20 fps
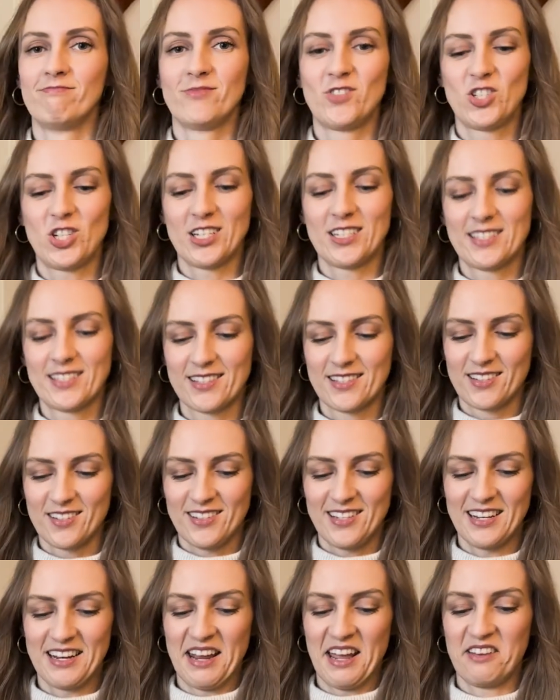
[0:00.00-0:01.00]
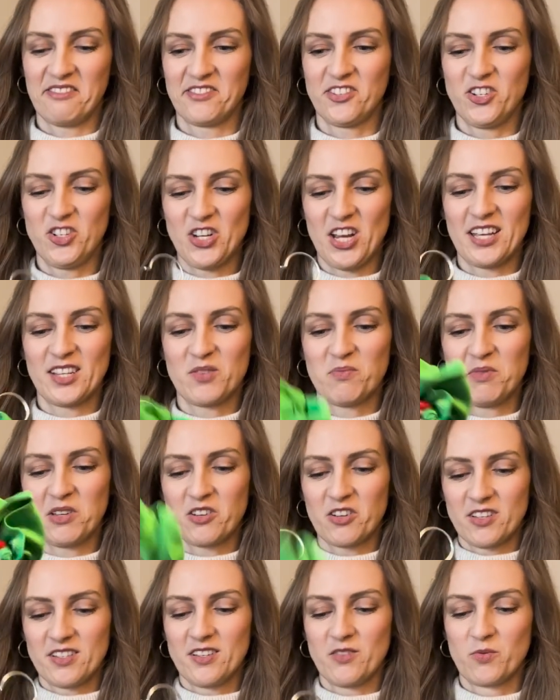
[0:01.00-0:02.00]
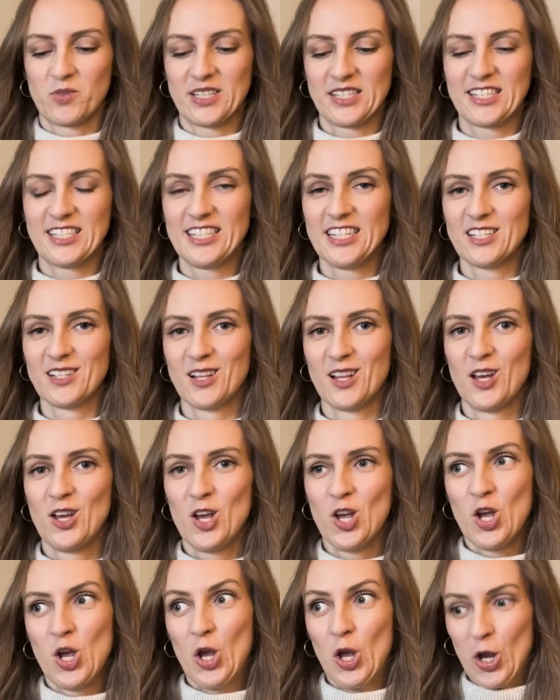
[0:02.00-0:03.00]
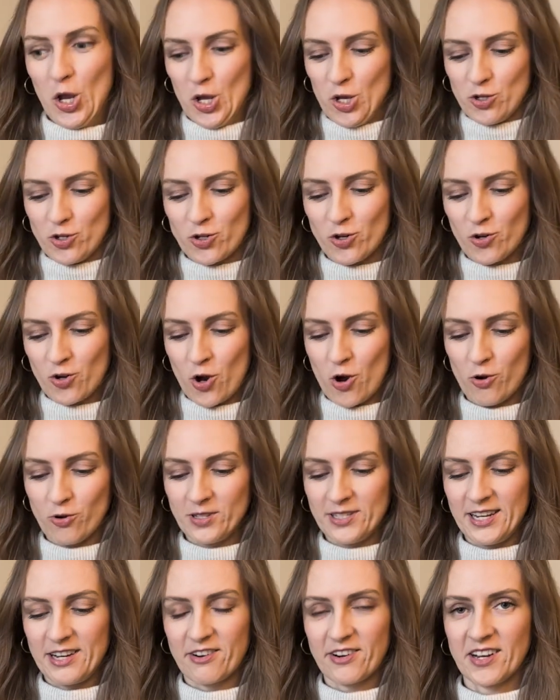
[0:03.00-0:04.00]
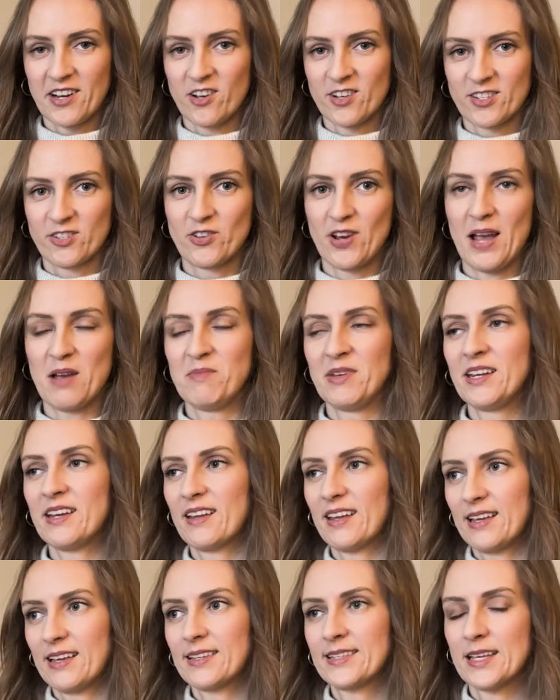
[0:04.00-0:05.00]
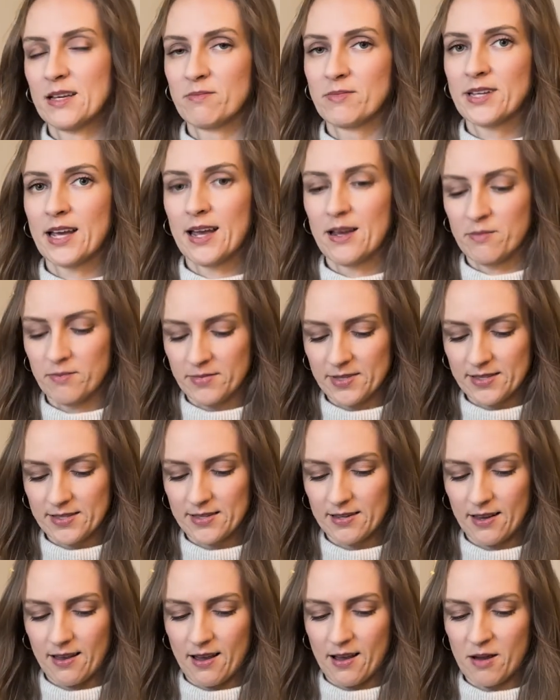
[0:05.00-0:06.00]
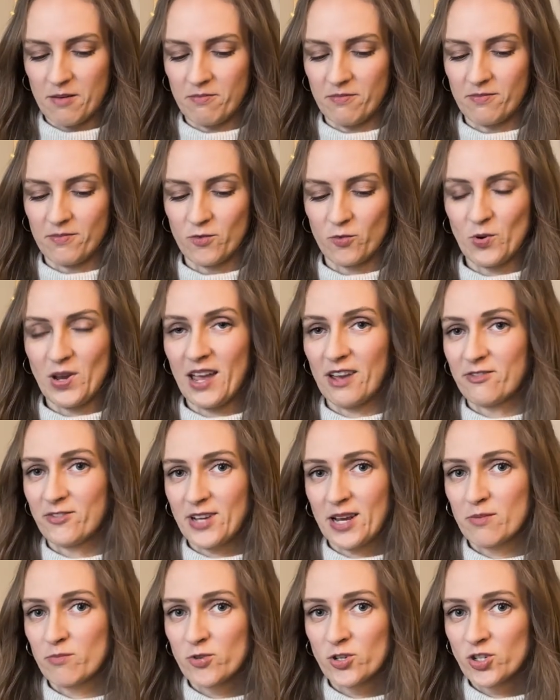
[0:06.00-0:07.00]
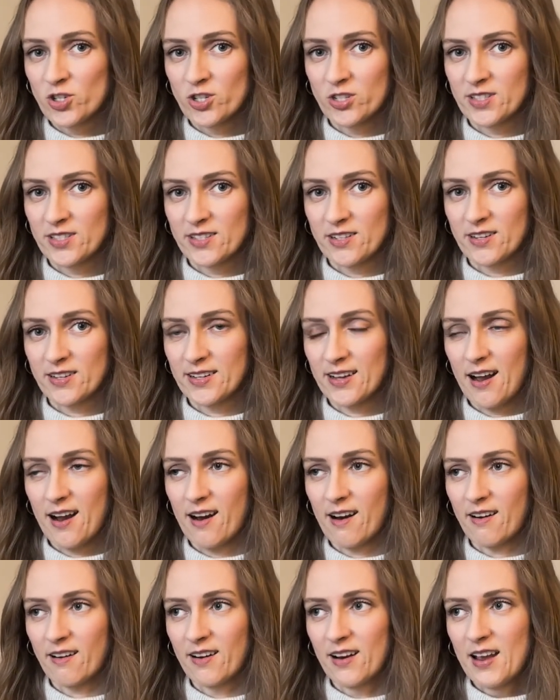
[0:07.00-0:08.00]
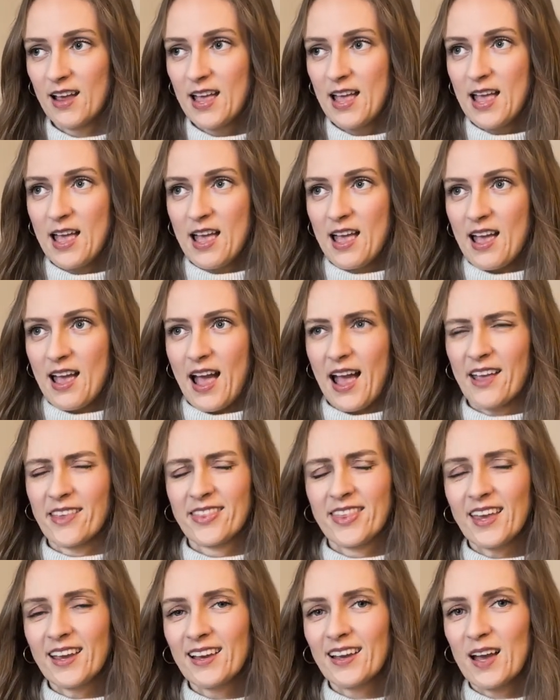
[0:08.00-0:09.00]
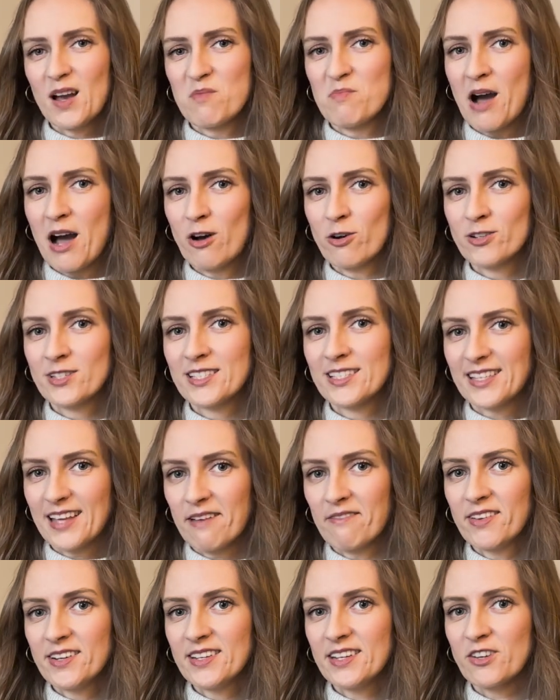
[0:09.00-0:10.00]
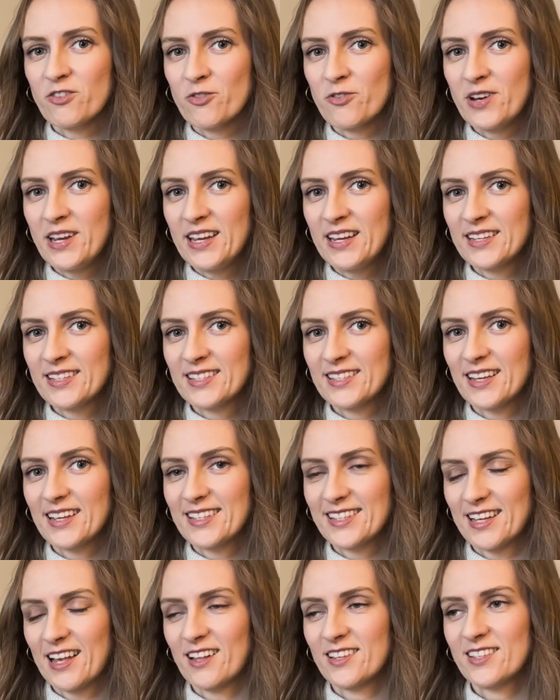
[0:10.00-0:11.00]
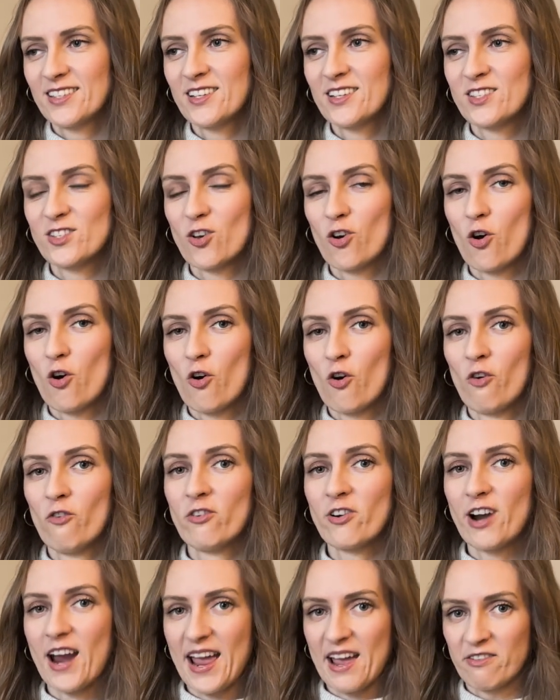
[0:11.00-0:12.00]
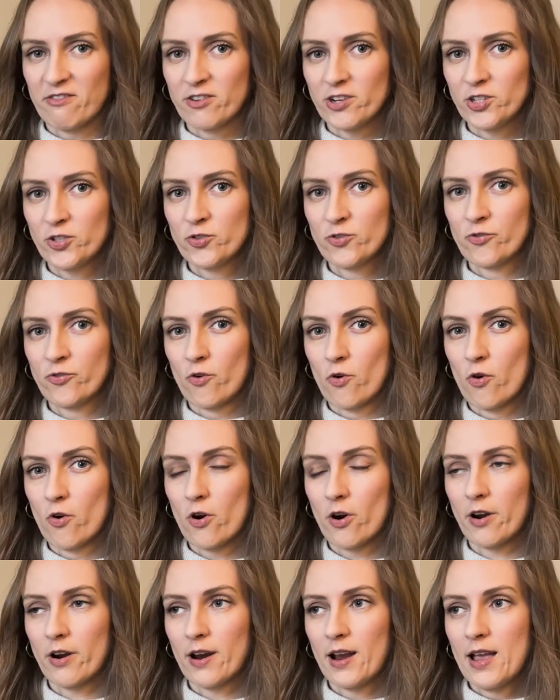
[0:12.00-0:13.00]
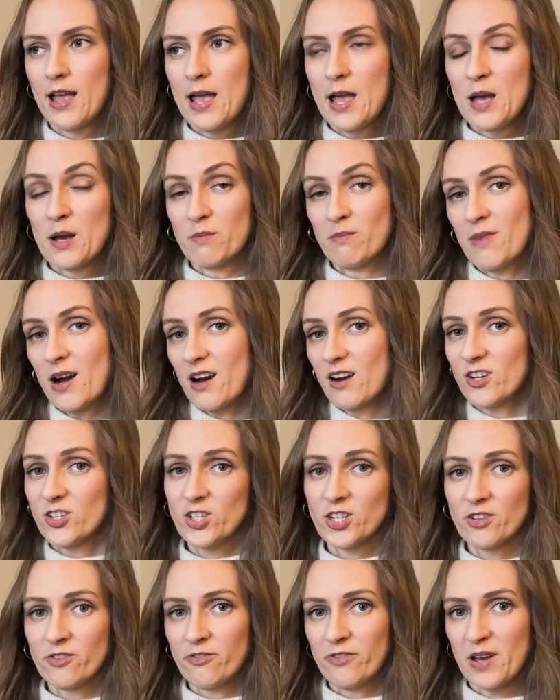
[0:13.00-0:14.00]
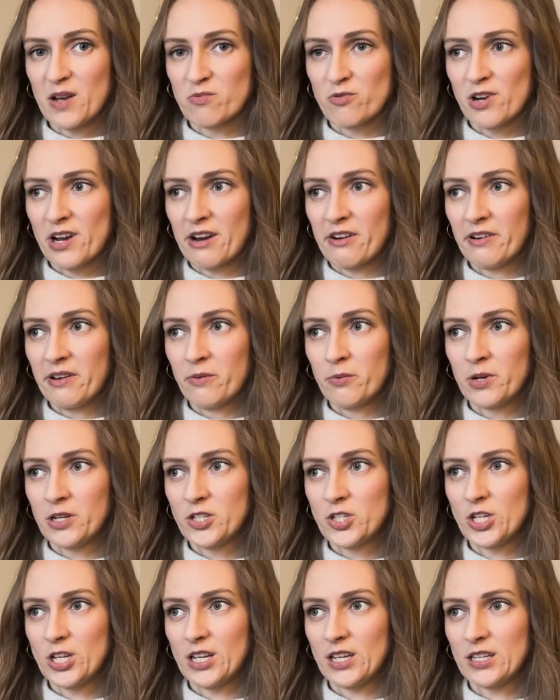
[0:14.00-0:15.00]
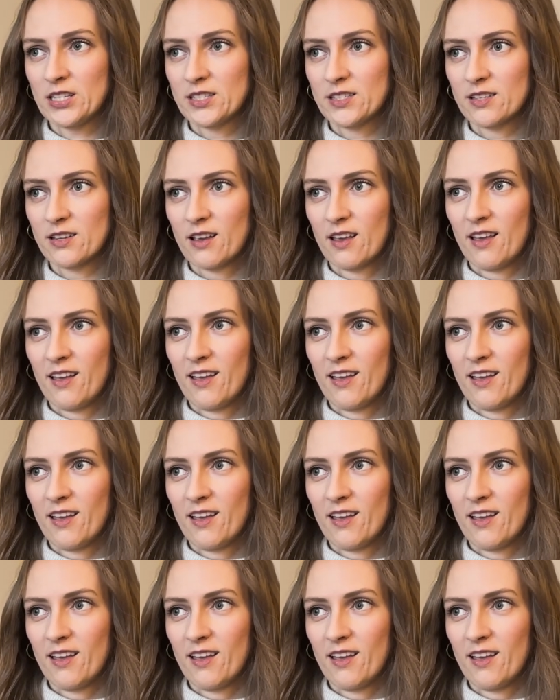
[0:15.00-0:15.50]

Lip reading: just didn't have the chance because it was still too cold here in Austria. I mean, sometimes we have temperatures that are, I think, about 7 degrees Celsius over average for March and February, which is